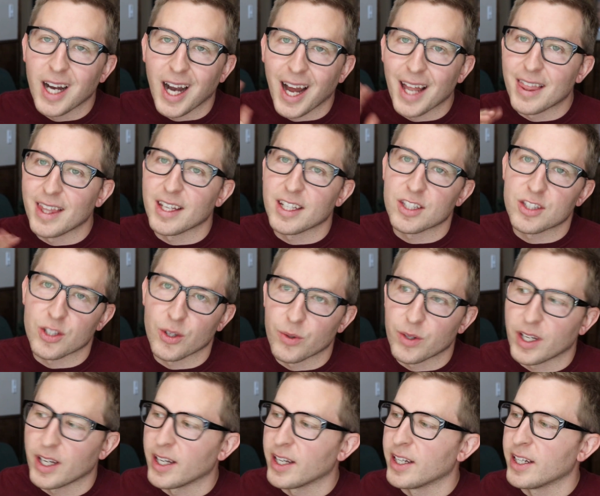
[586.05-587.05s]
I think it's
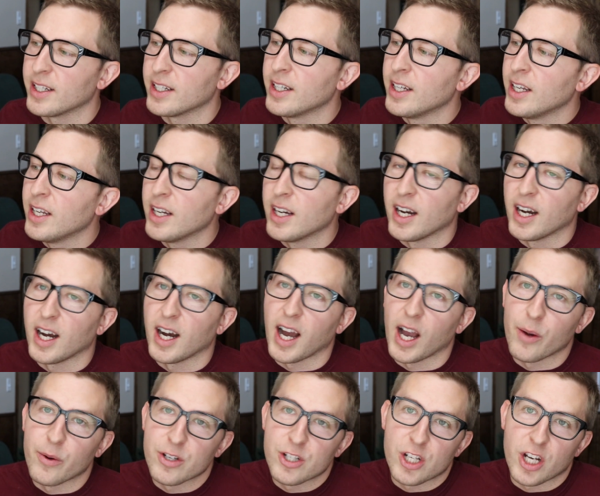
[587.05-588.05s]
okay. Uh,
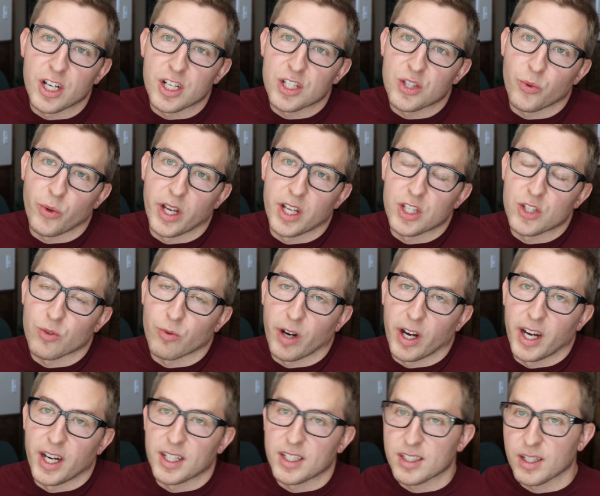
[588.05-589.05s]
I would change the way it's
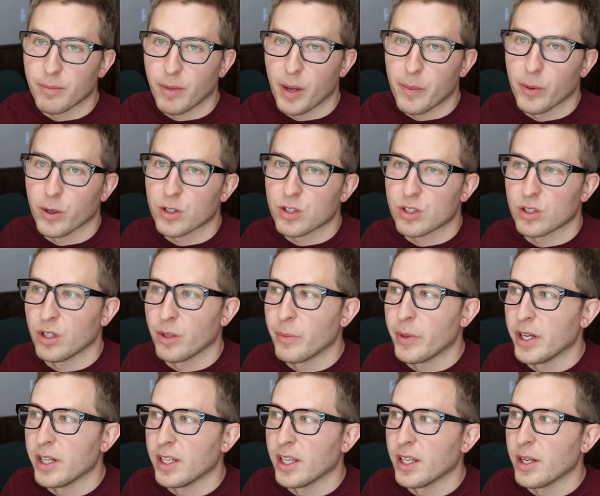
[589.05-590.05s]
ranked, in my personal
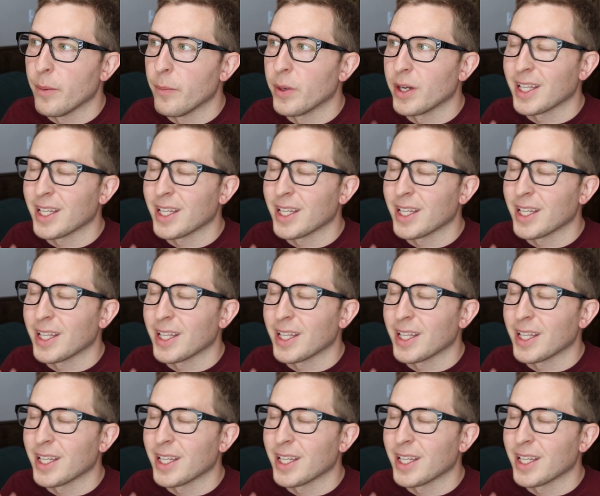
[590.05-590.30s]
opinion.